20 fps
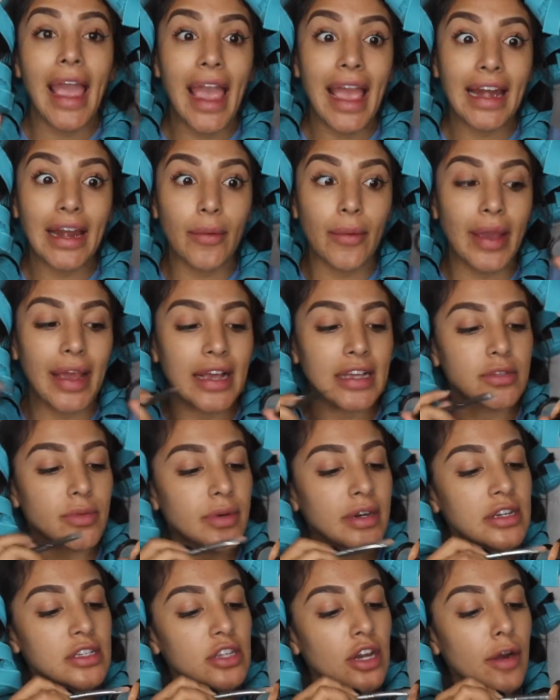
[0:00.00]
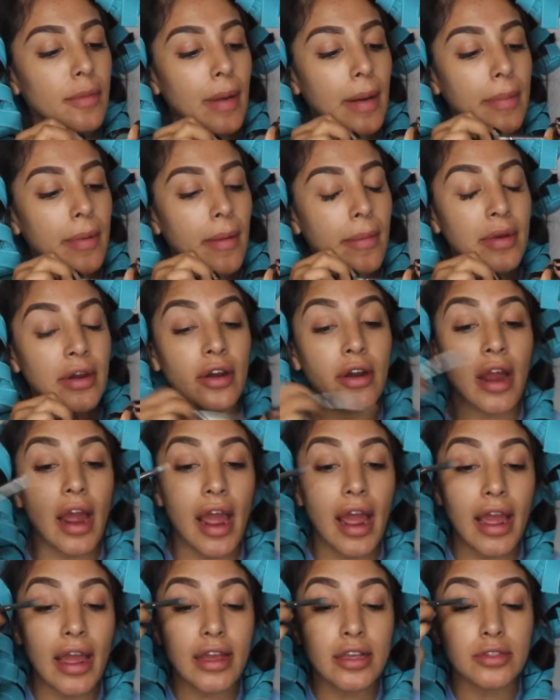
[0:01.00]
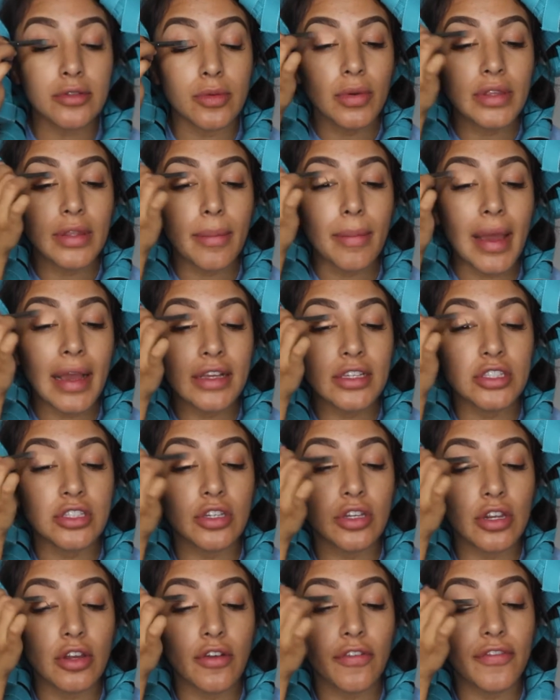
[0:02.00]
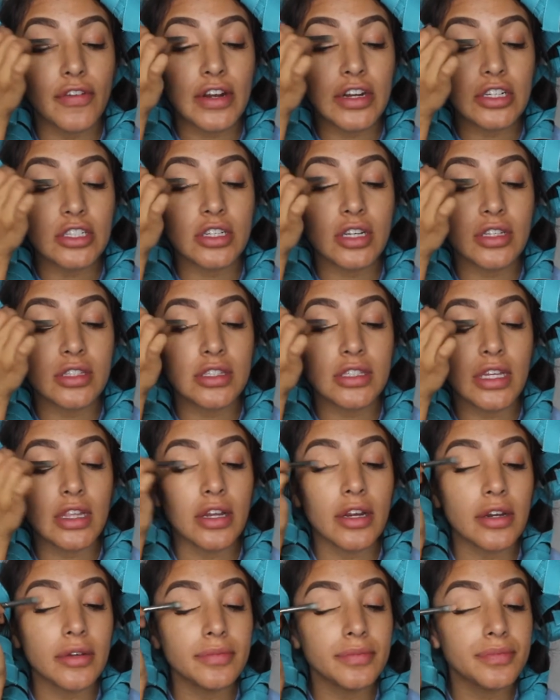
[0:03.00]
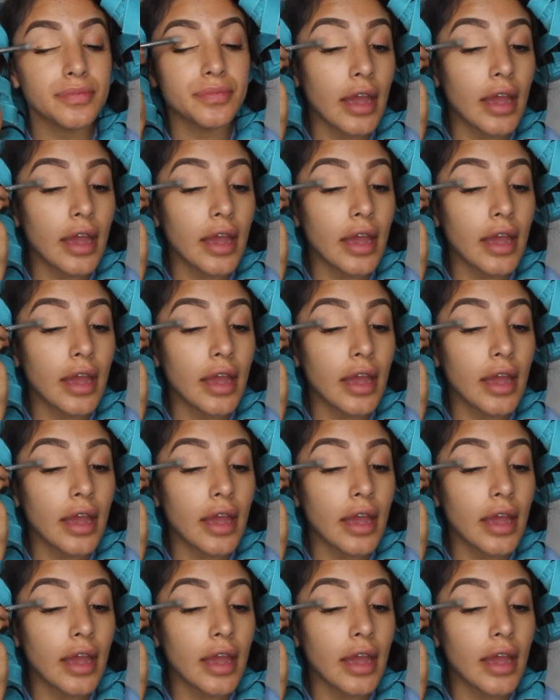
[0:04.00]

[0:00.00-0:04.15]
Anyways, we're gonna start by prepping our eyes with the MAC Studio Finish Concealer.